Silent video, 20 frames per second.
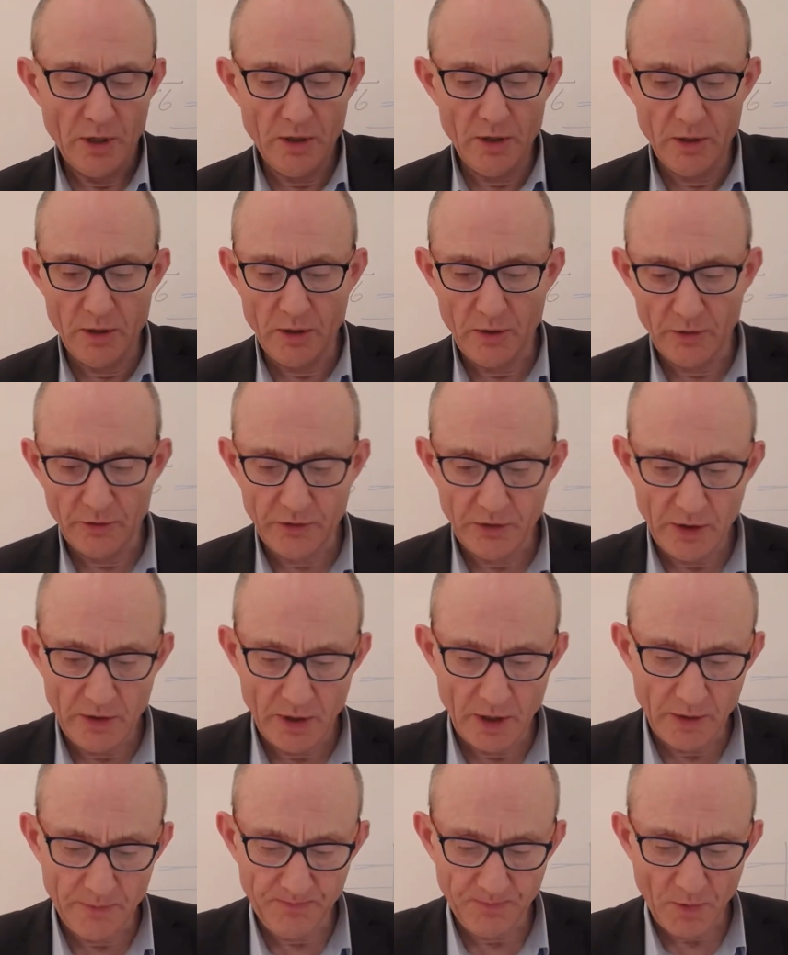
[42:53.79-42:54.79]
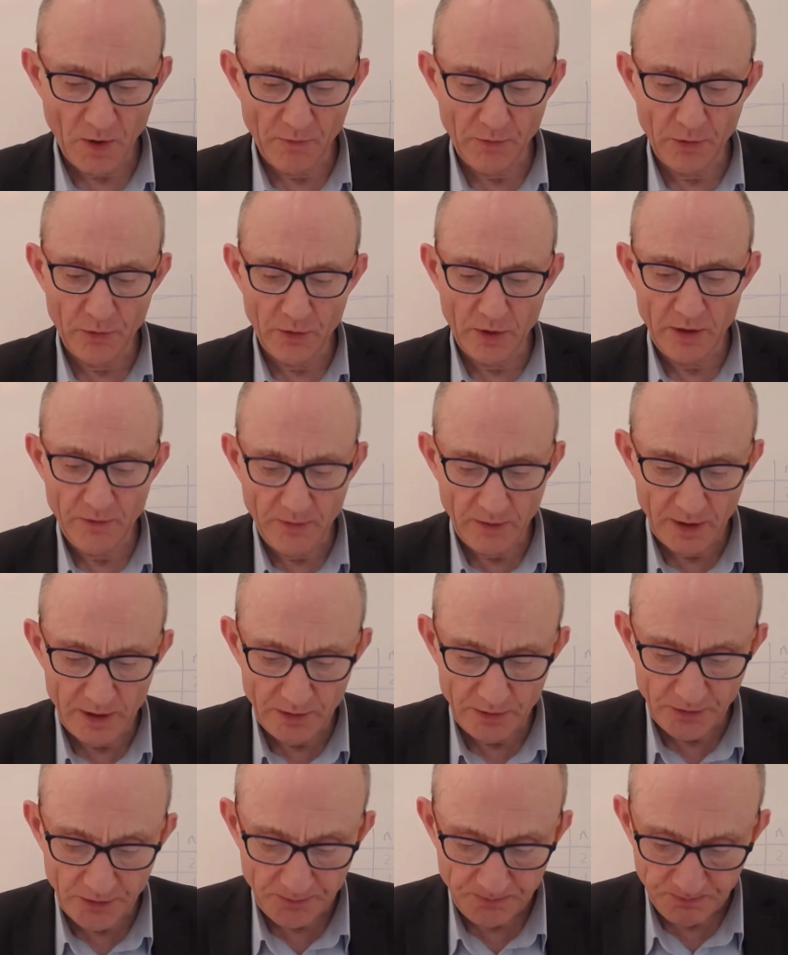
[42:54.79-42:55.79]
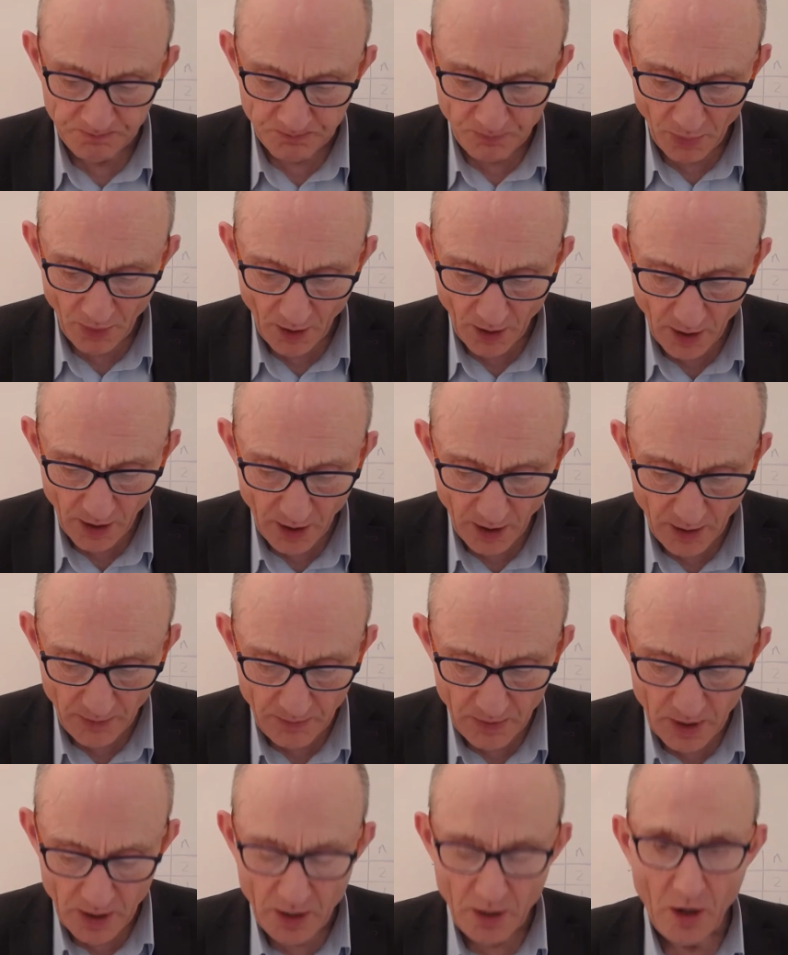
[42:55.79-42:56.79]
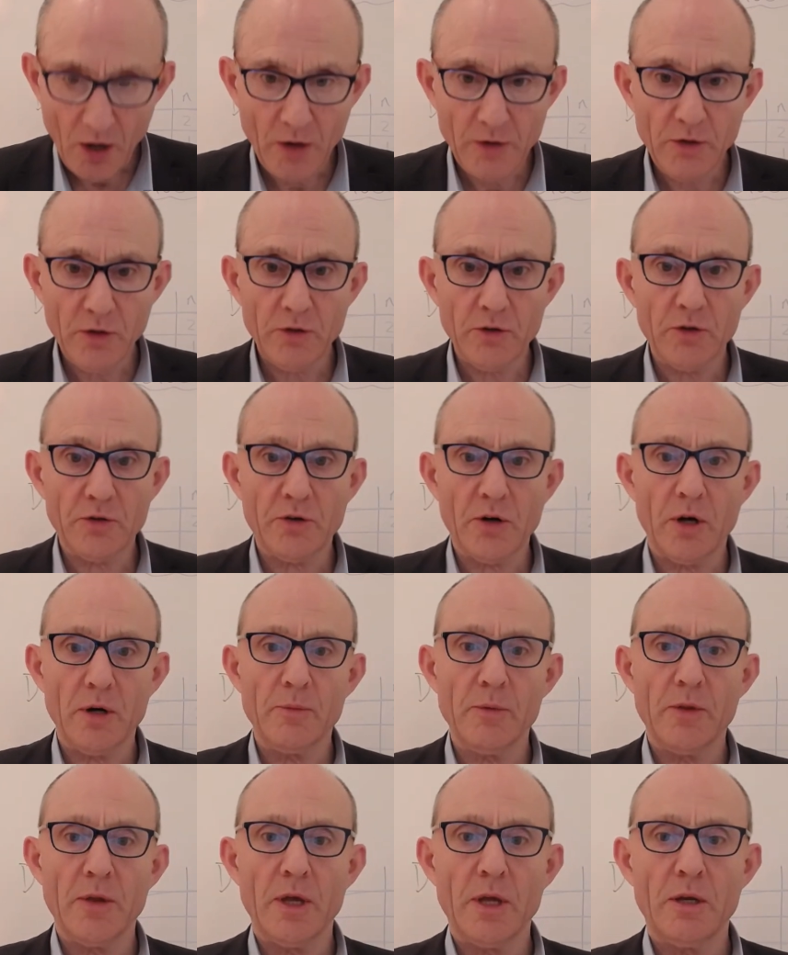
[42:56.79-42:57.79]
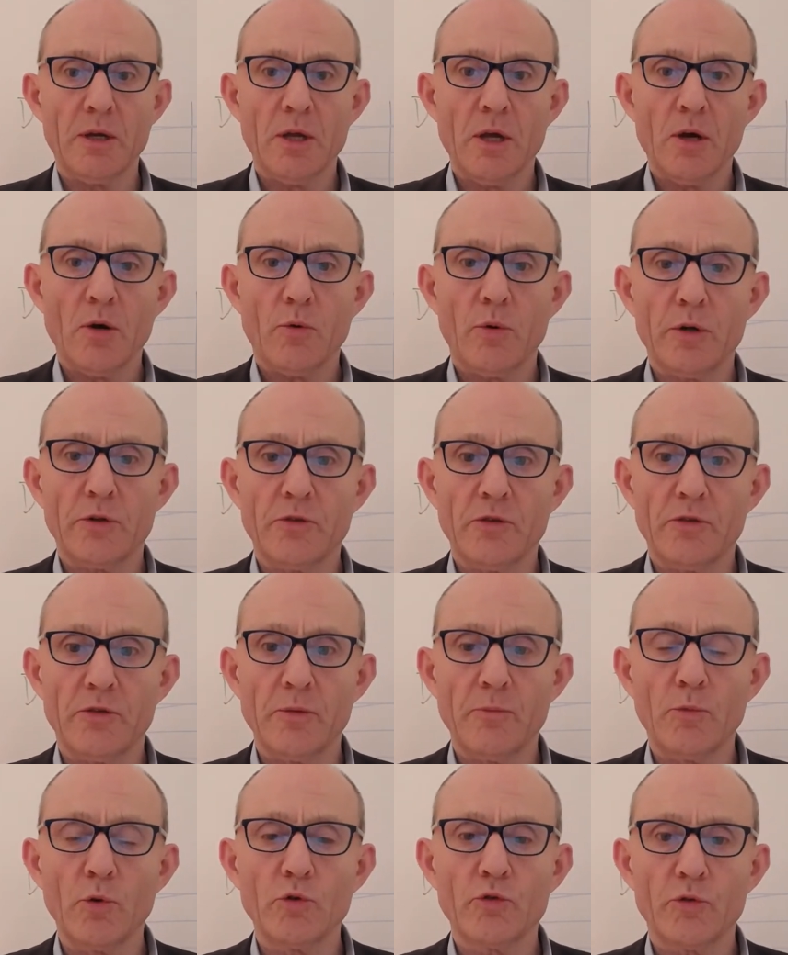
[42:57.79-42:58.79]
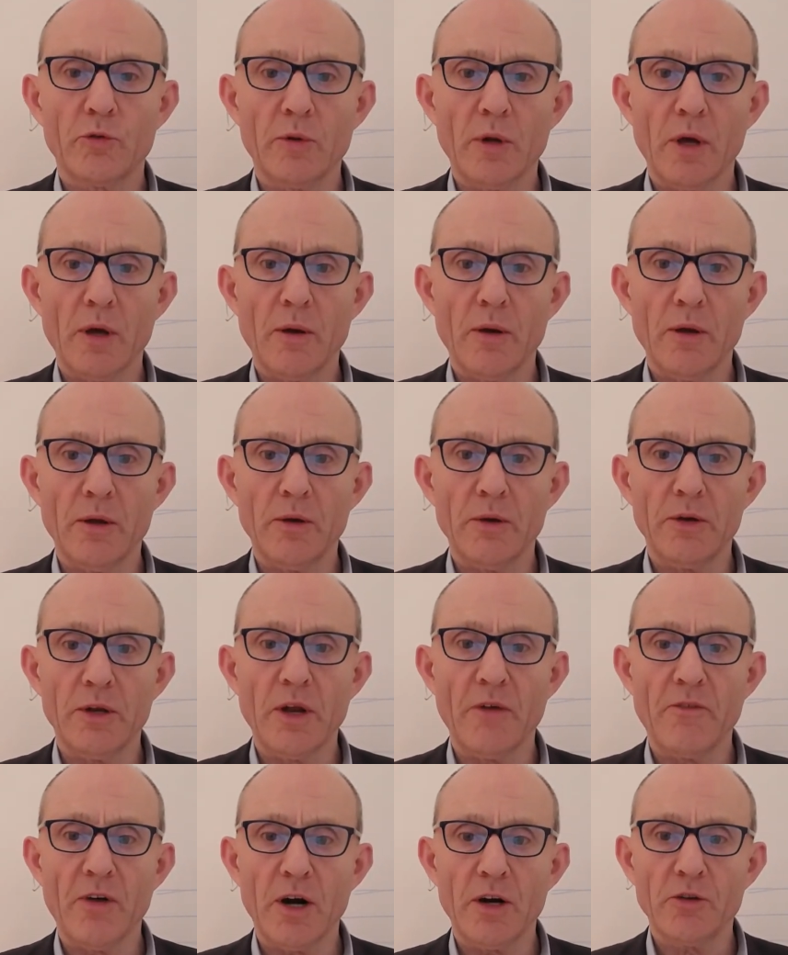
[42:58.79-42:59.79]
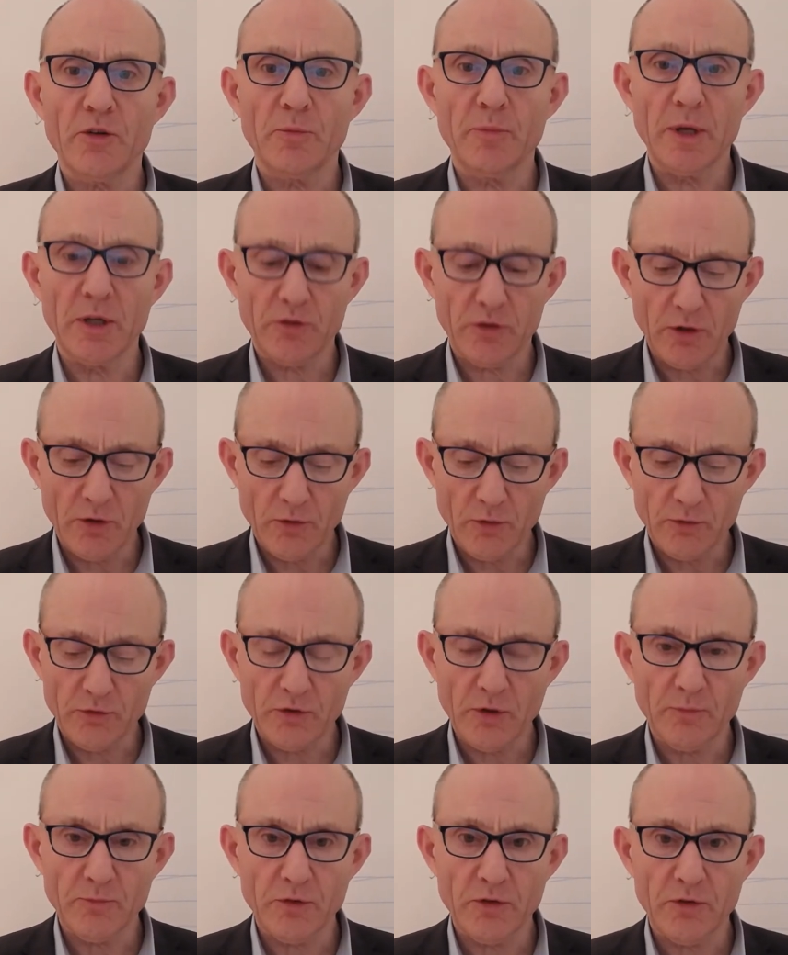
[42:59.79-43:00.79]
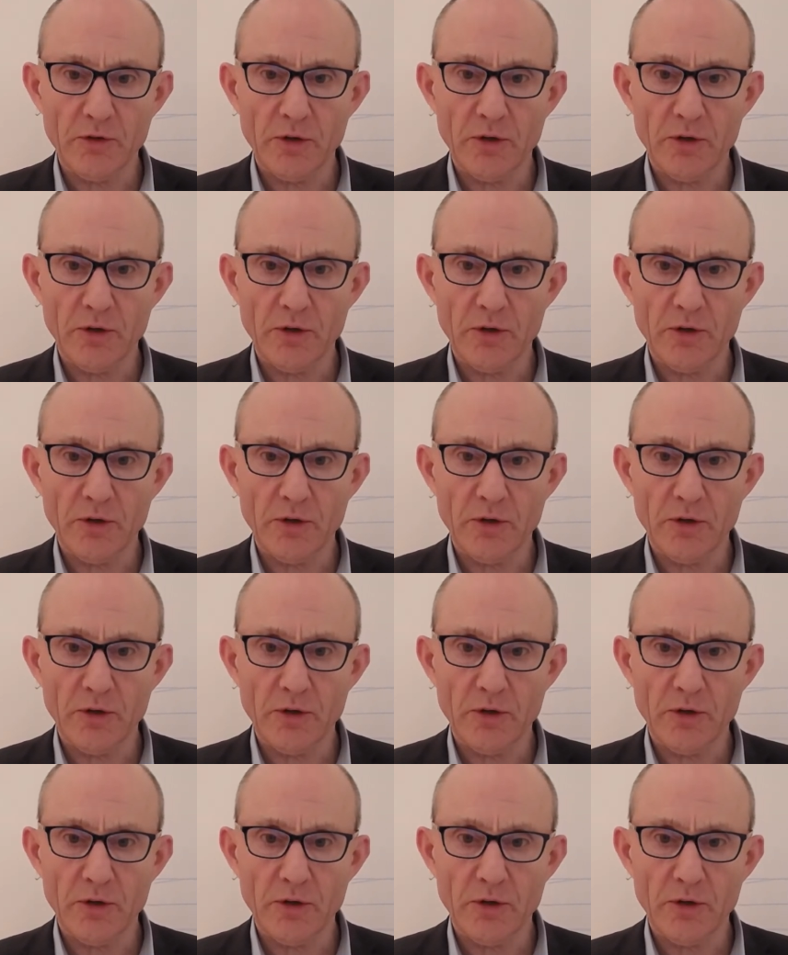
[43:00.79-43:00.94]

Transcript: And you'll see then of the three fields, how do you determine then which is the most diverse based on those Simpson's